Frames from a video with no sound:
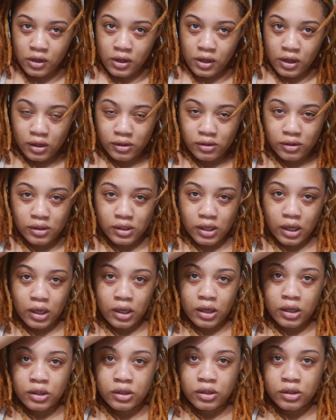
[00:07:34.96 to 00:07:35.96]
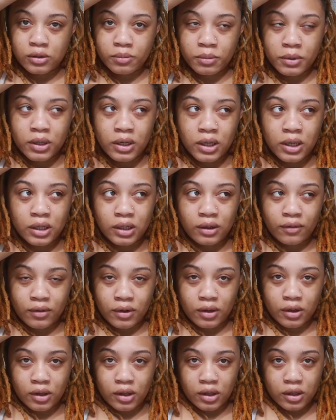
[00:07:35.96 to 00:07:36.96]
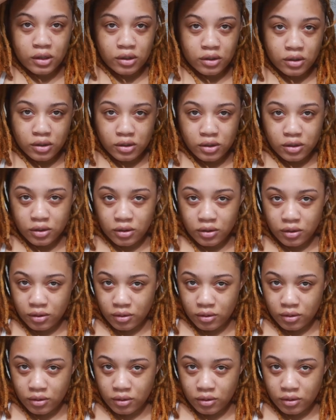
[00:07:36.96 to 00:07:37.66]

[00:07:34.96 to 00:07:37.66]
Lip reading: I was gonna say inches, but not even an inch